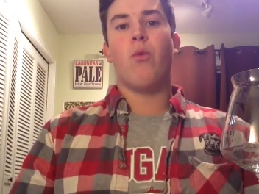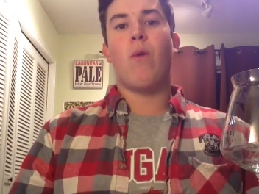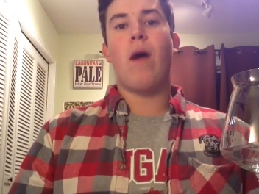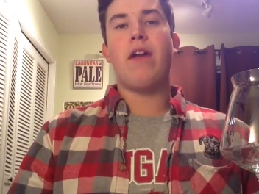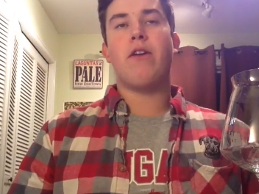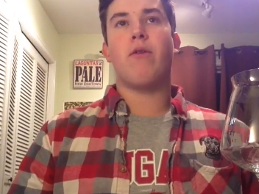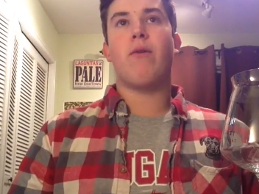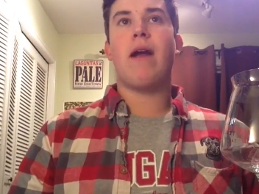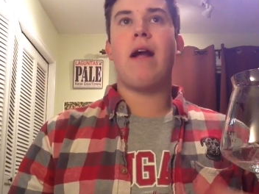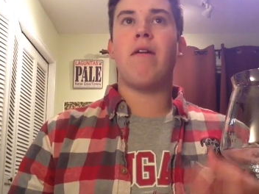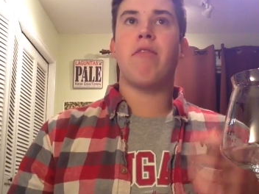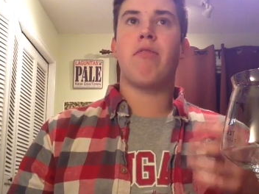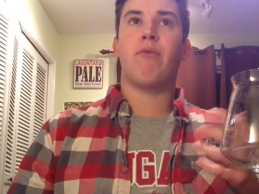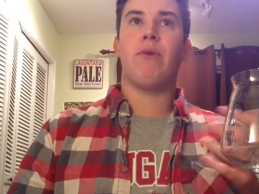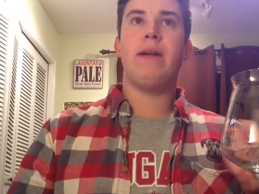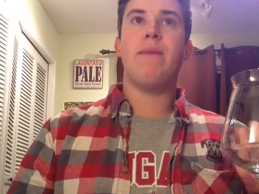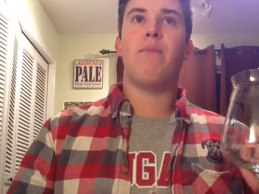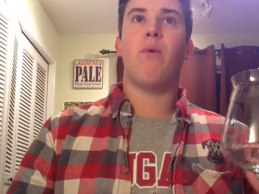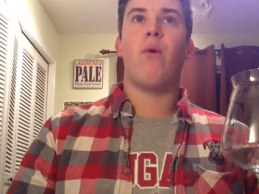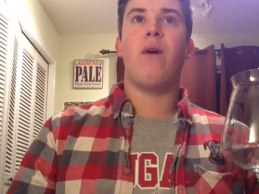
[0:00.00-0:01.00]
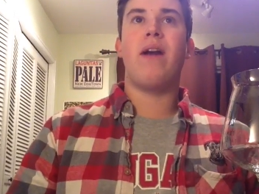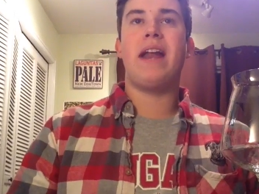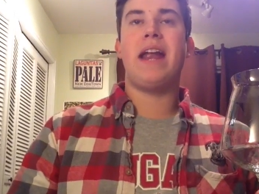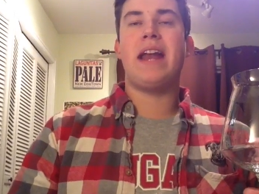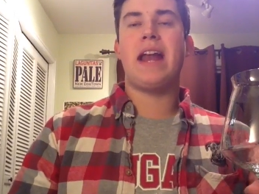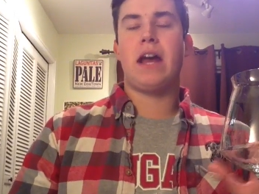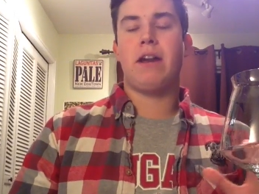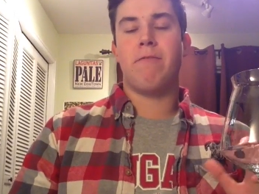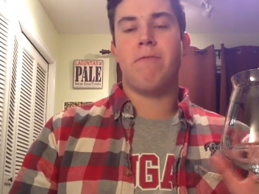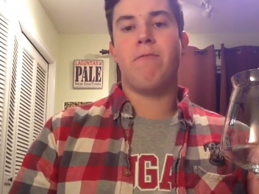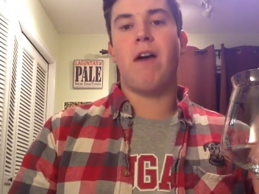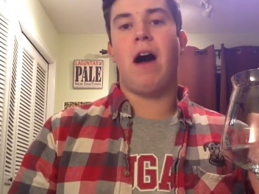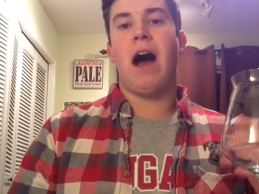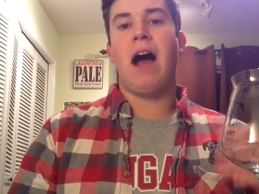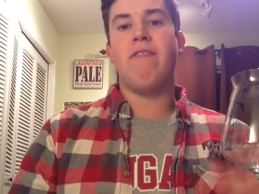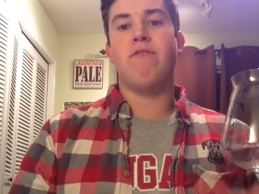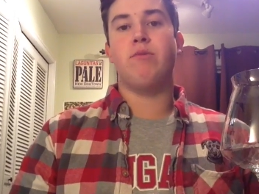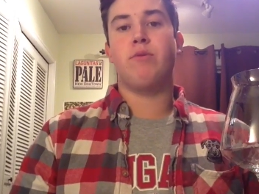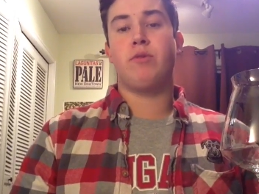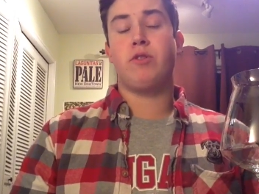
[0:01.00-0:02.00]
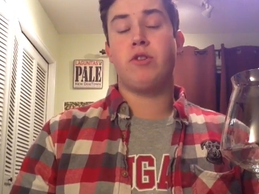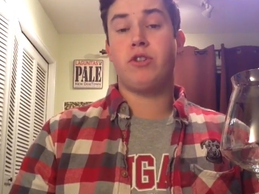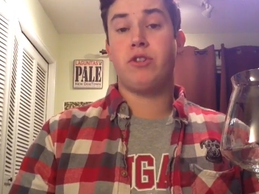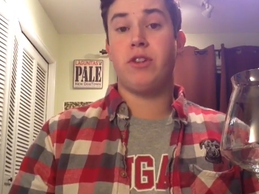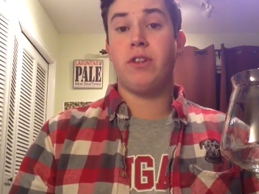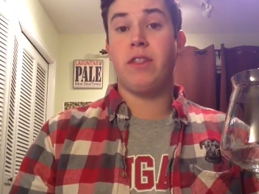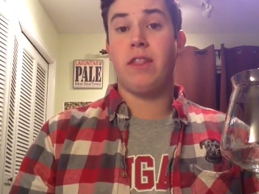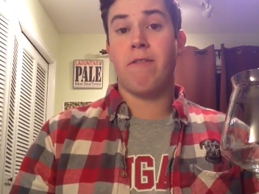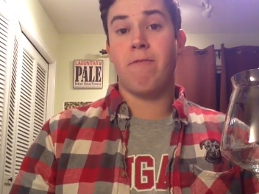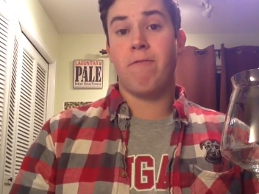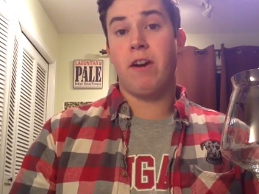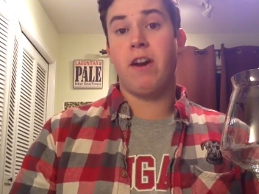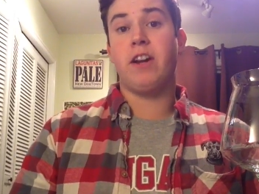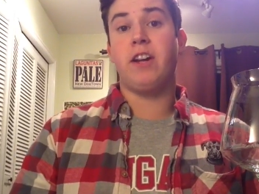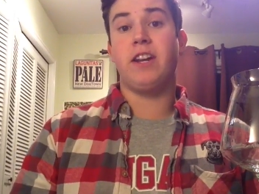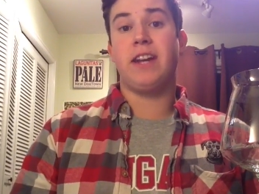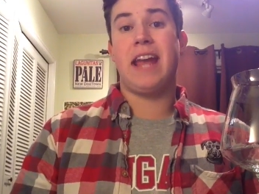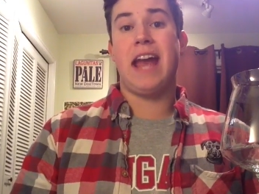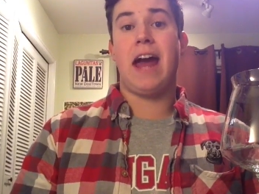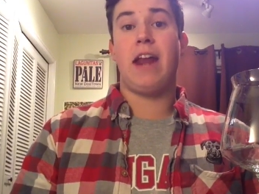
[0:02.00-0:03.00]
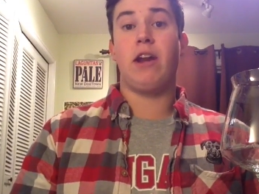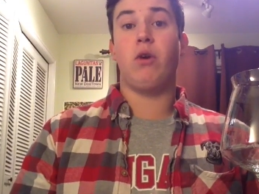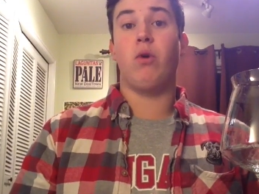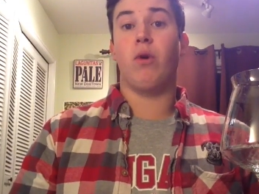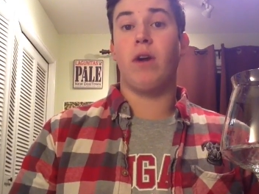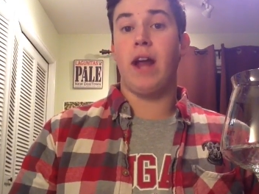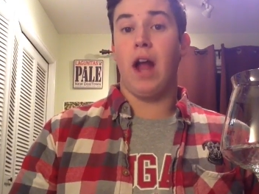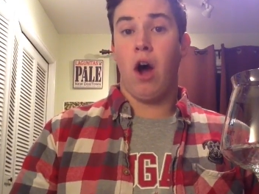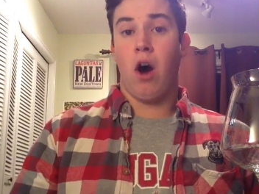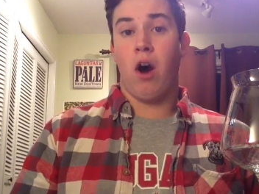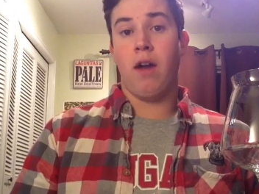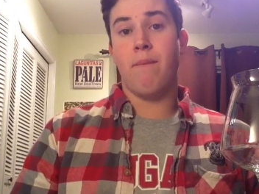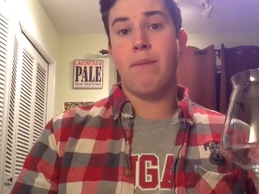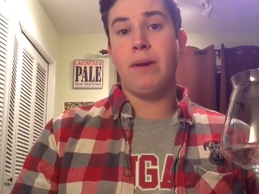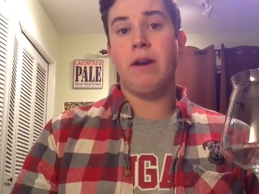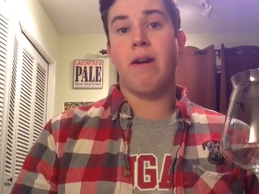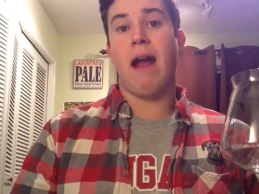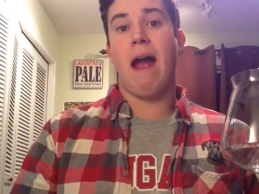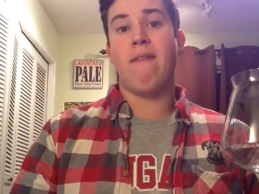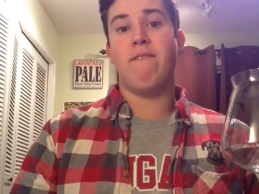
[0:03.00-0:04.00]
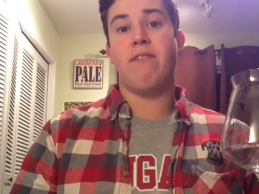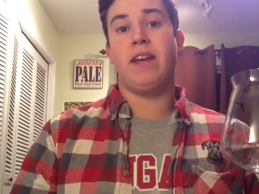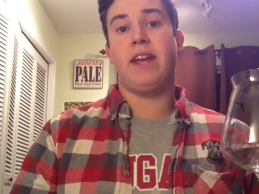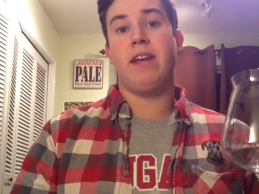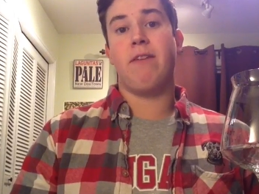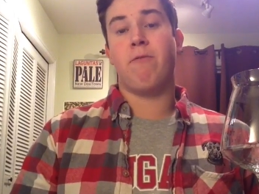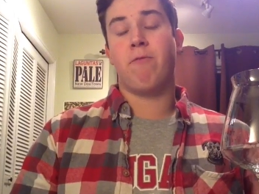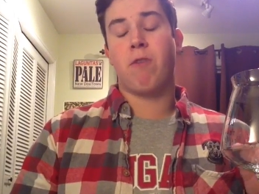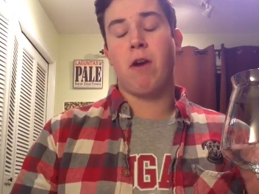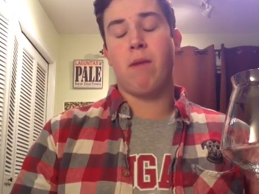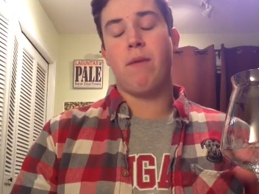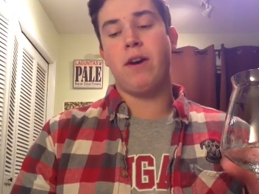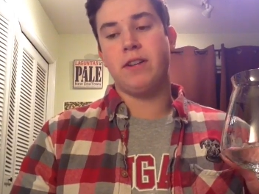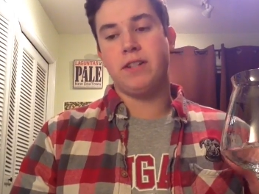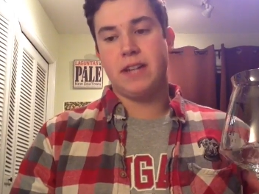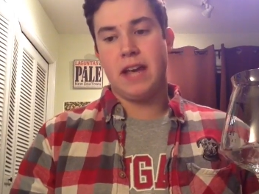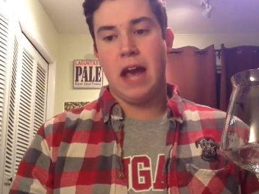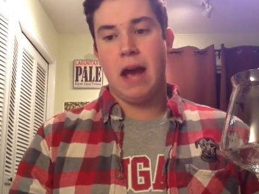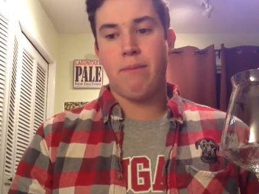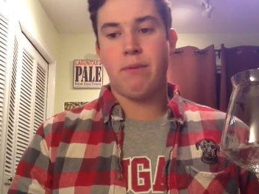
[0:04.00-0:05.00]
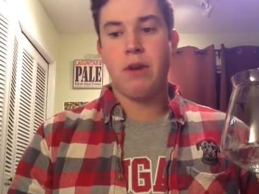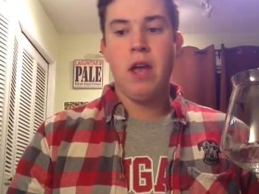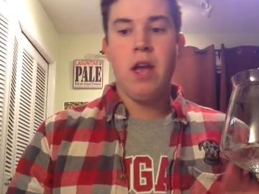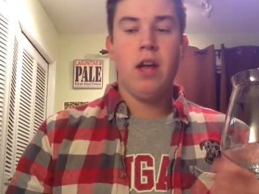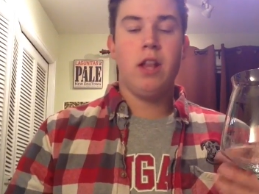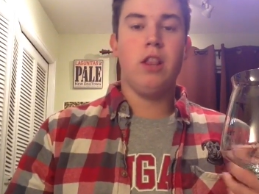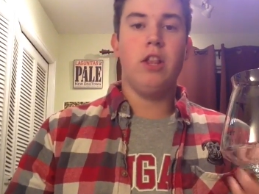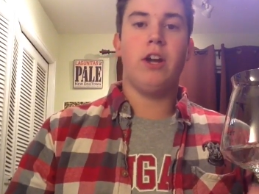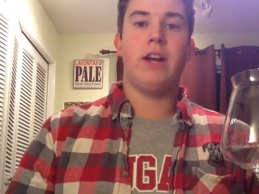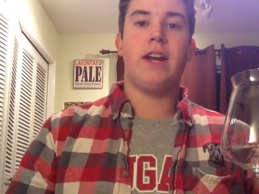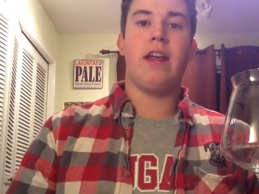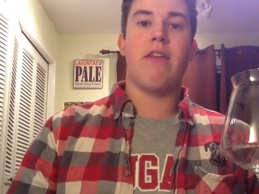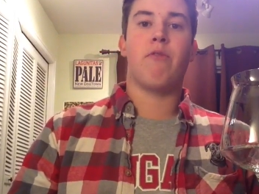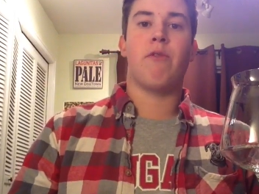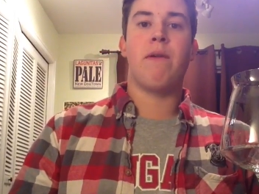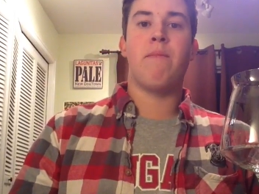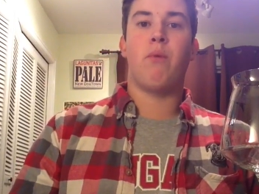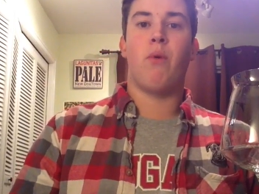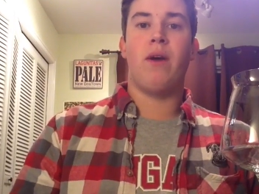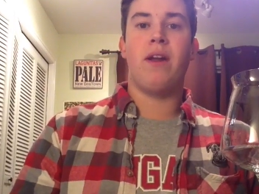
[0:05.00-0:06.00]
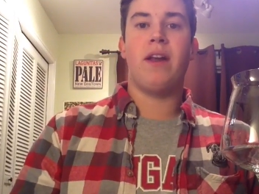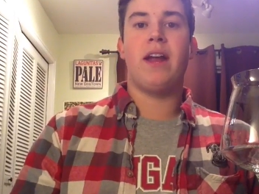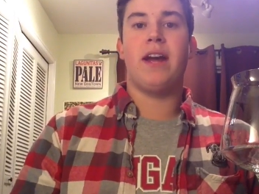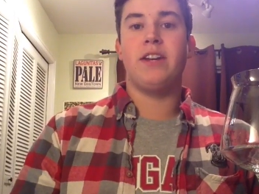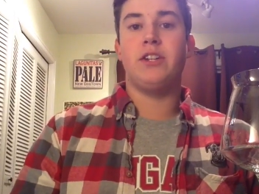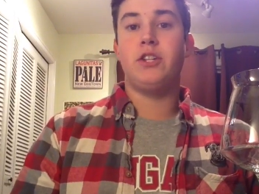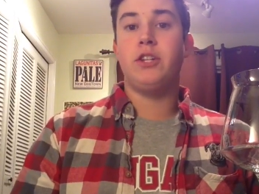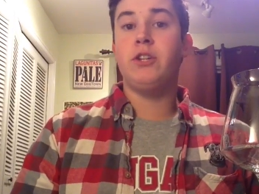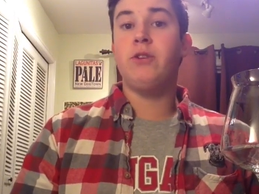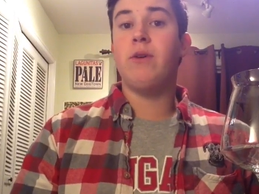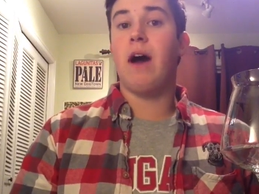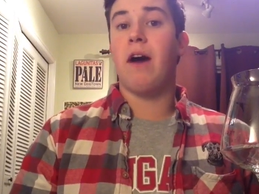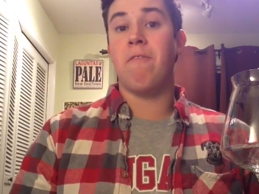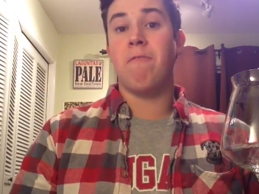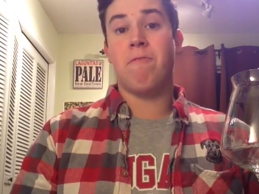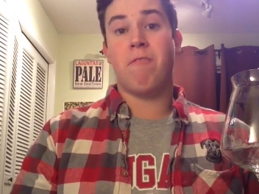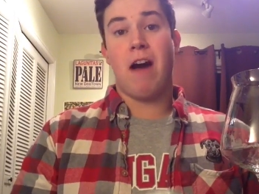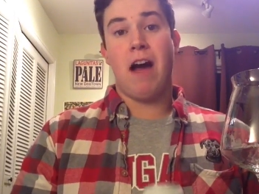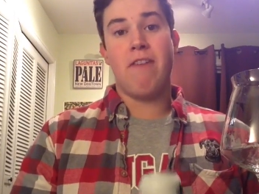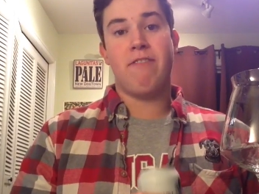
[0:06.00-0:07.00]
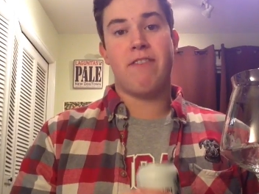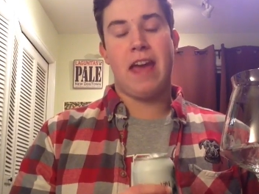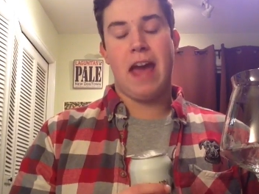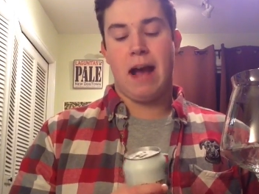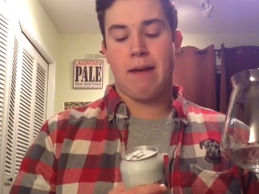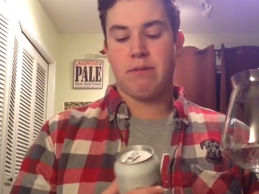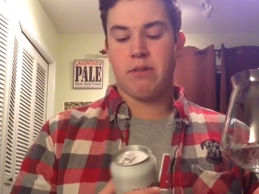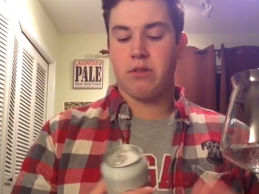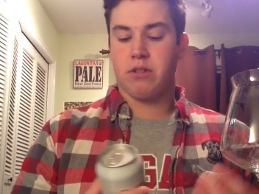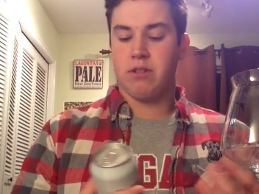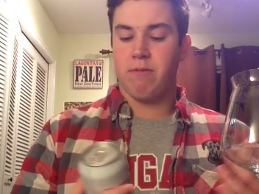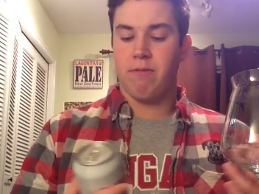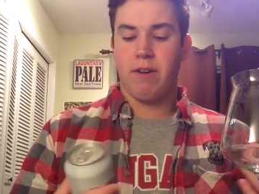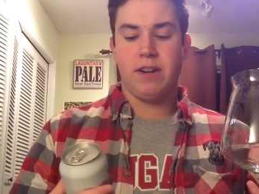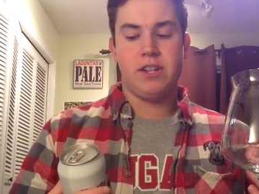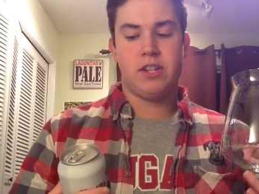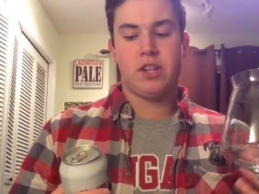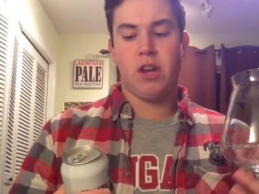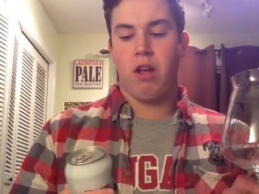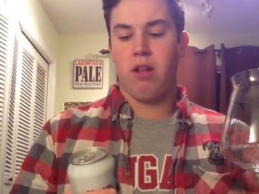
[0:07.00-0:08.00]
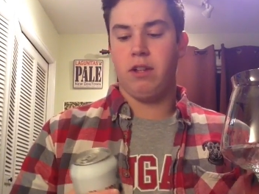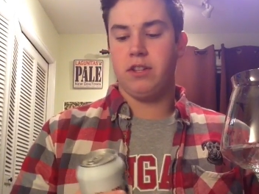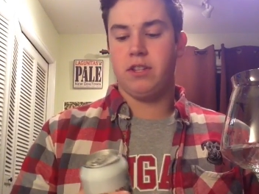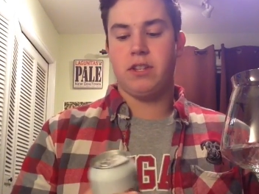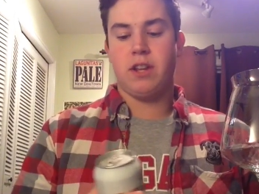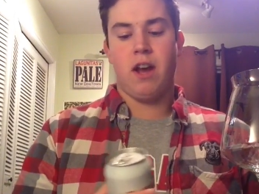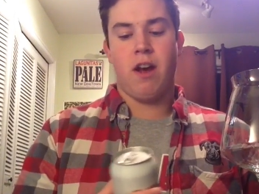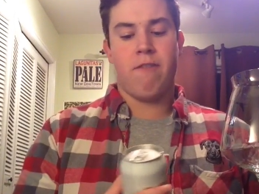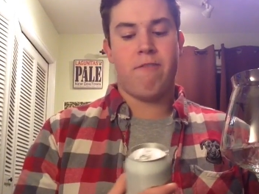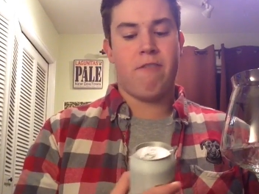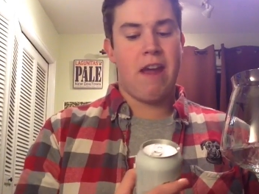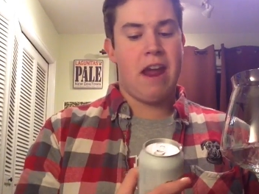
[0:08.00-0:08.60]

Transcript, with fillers: right around 3.8 out of 5, which is in a very good category on Beer Advocate from Untappd, looking at 3.9 Two out of five caps. So some very solid stuff.